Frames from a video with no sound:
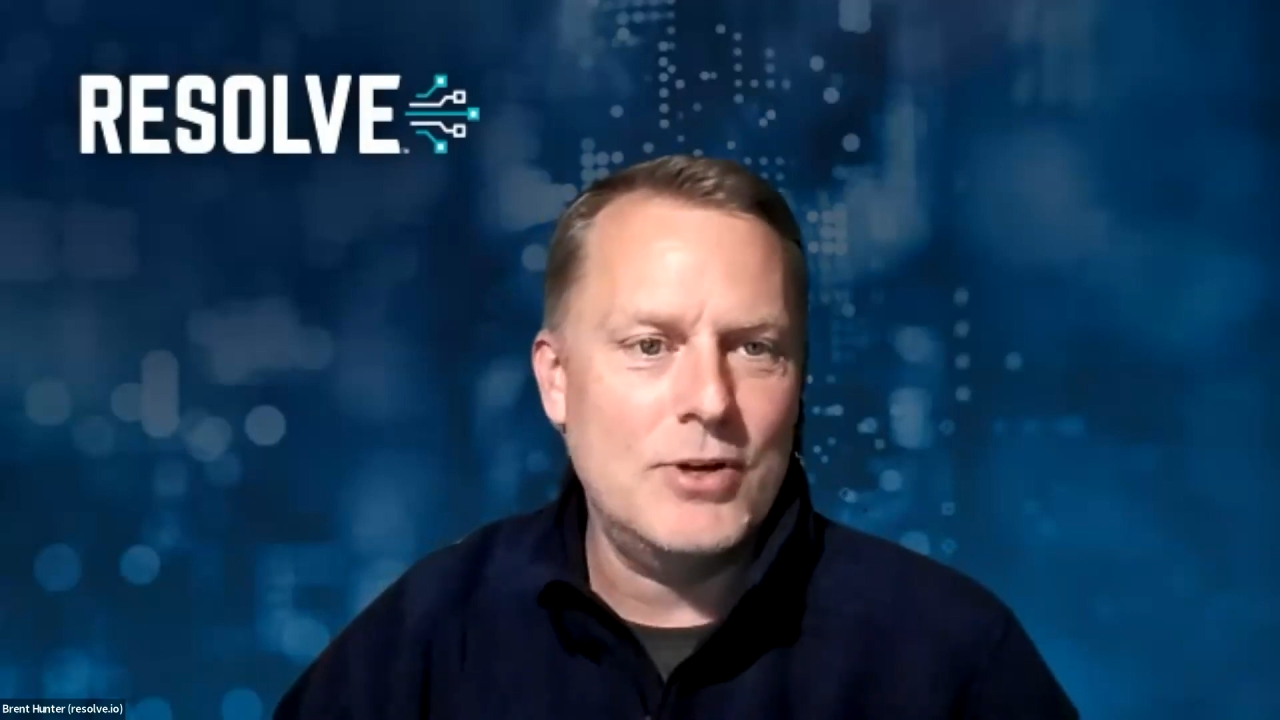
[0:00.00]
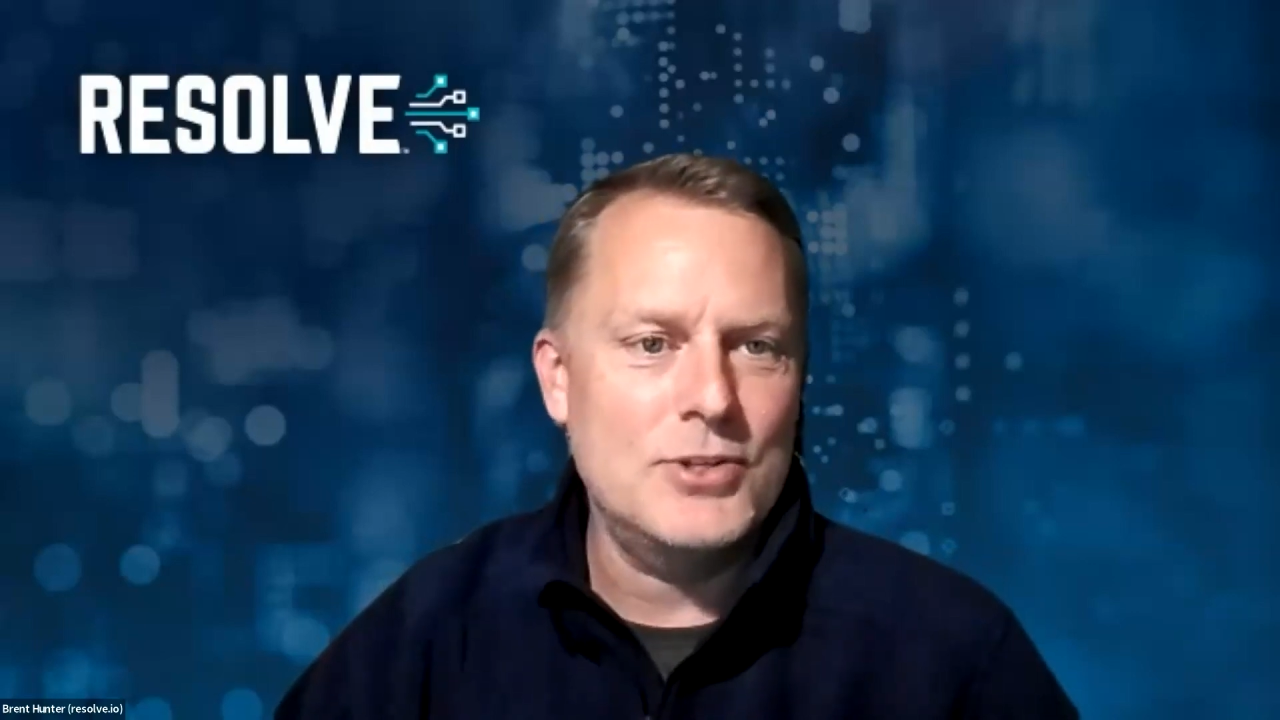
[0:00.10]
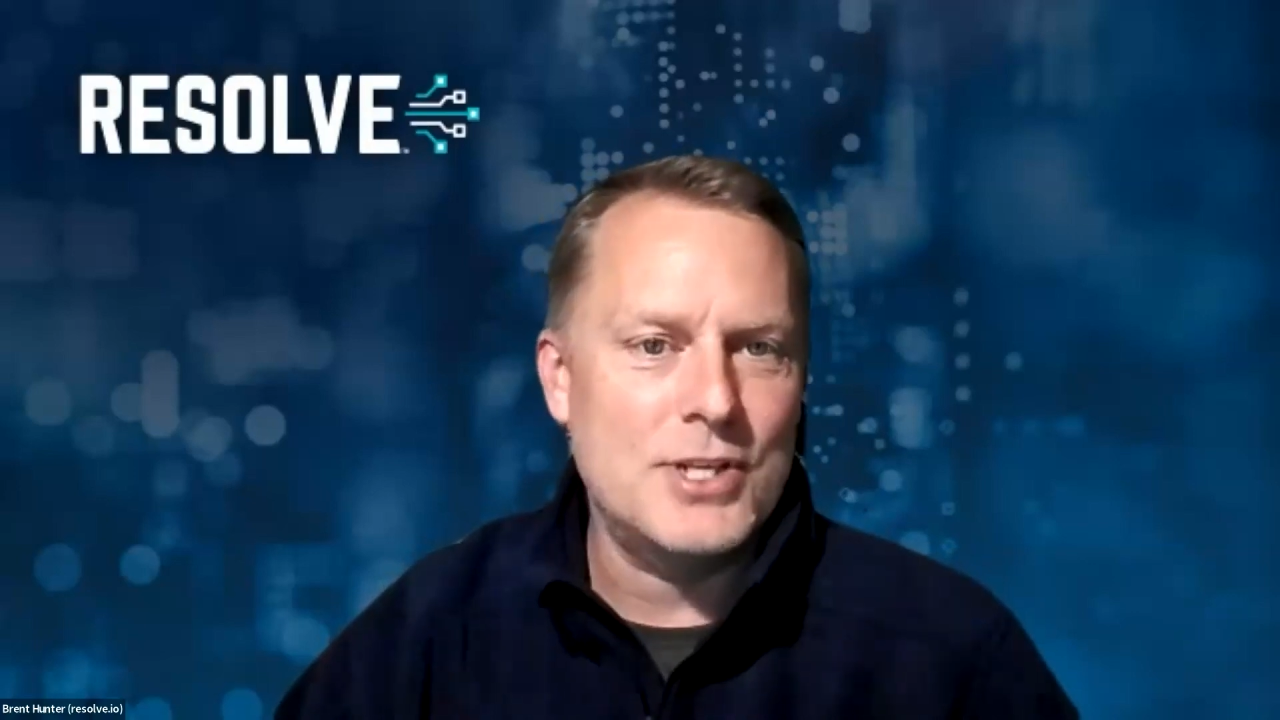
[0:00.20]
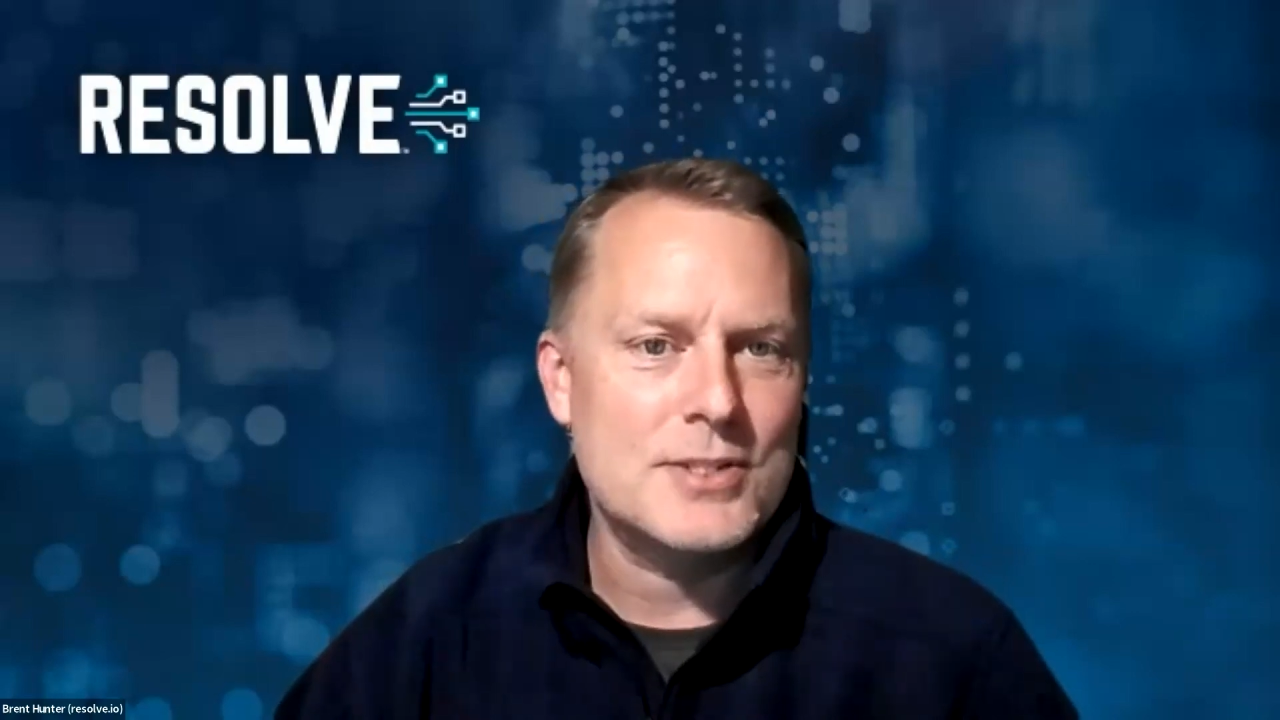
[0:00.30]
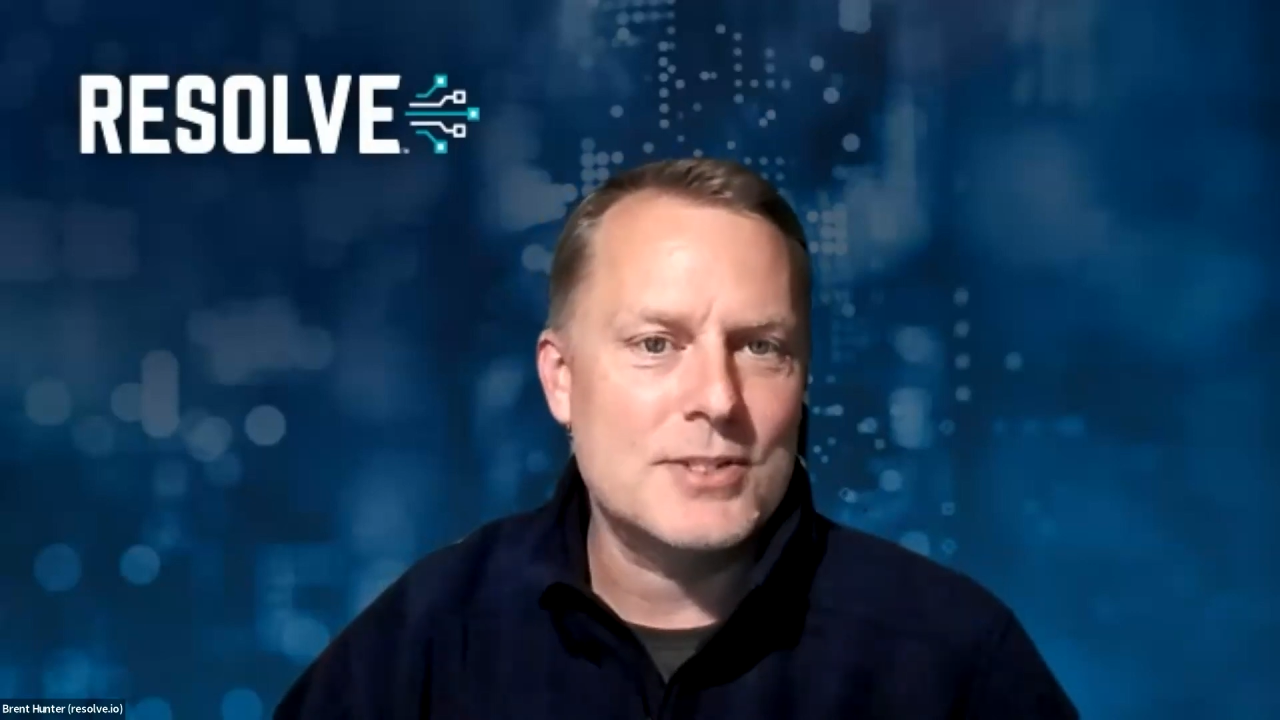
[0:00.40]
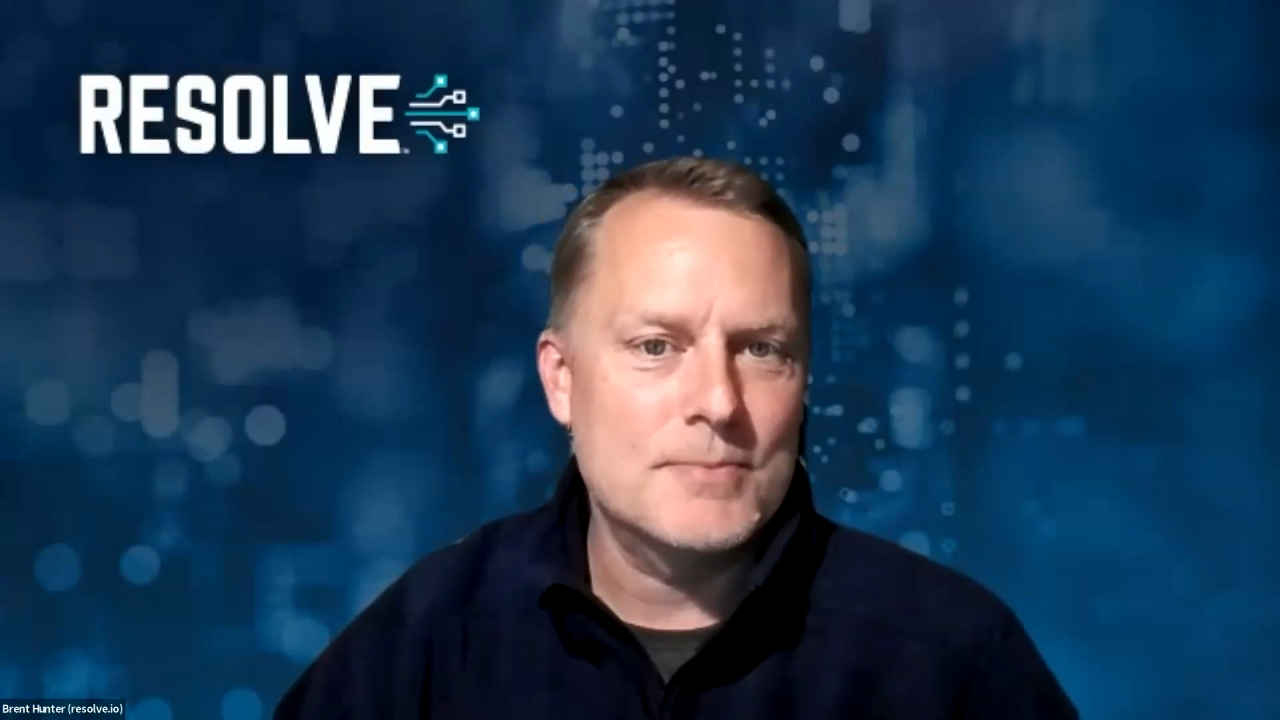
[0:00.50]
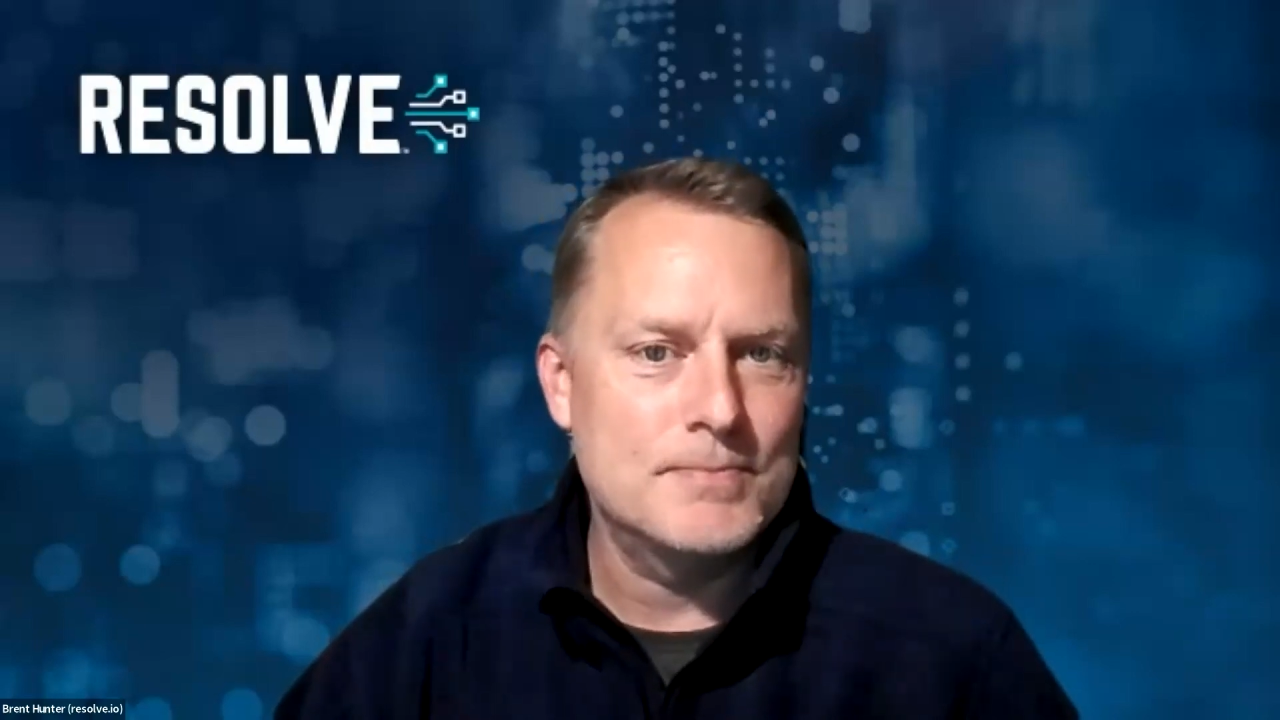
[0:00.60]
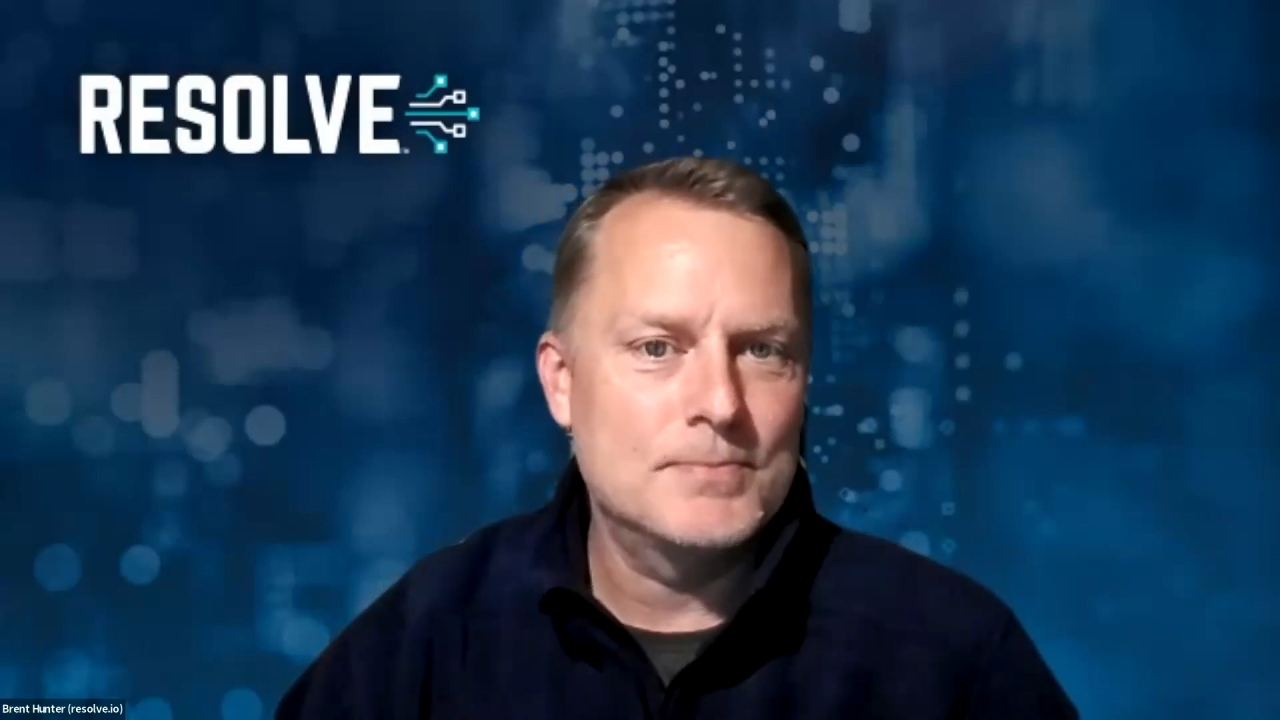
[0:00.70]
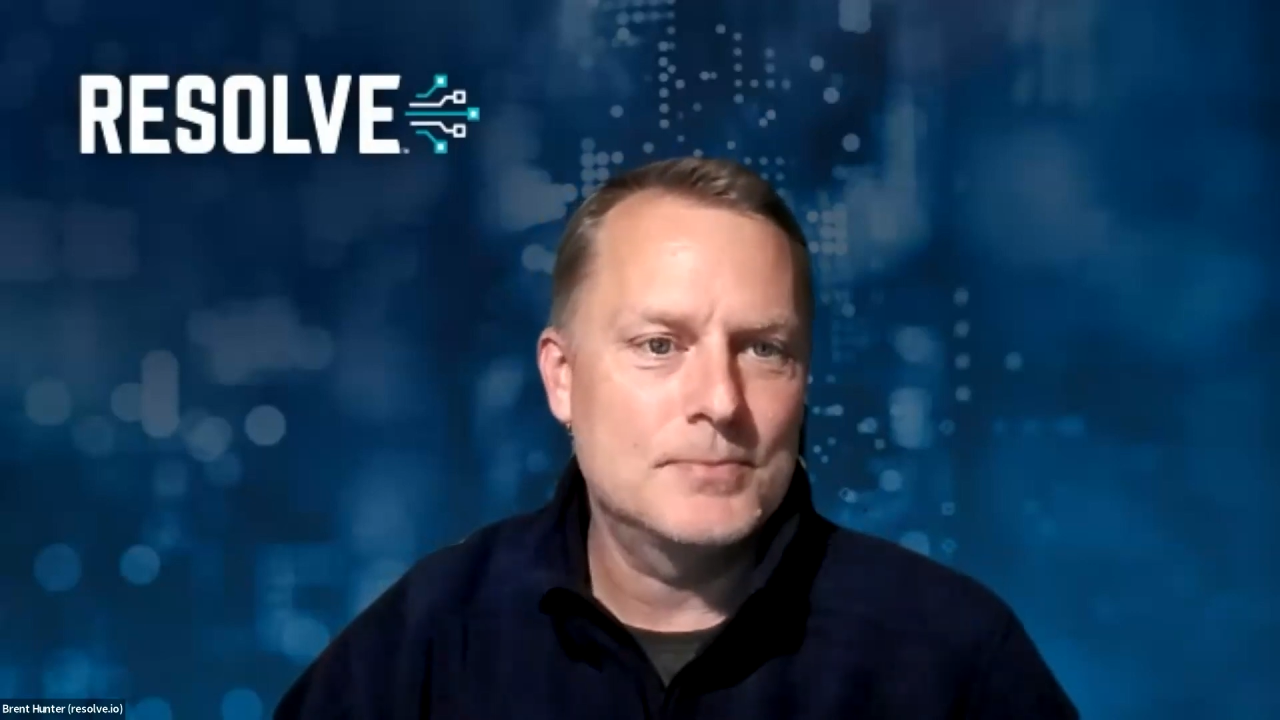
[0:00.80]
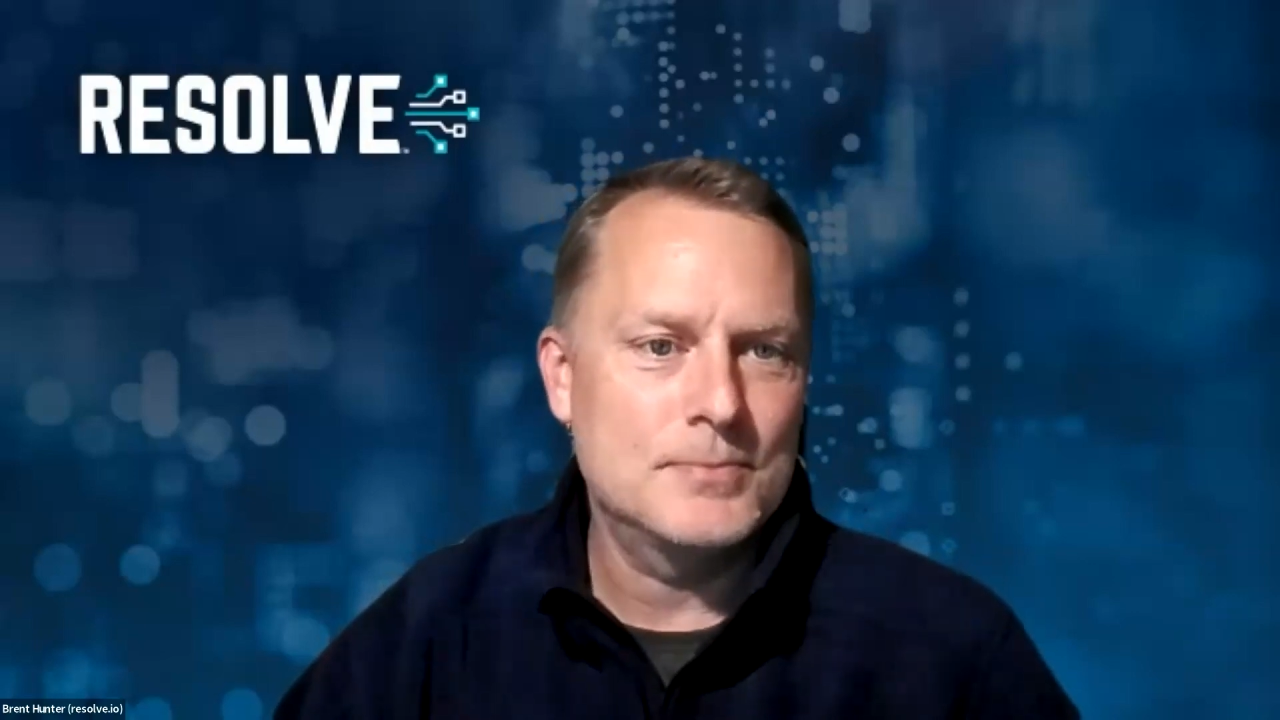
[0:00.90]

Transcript: projects.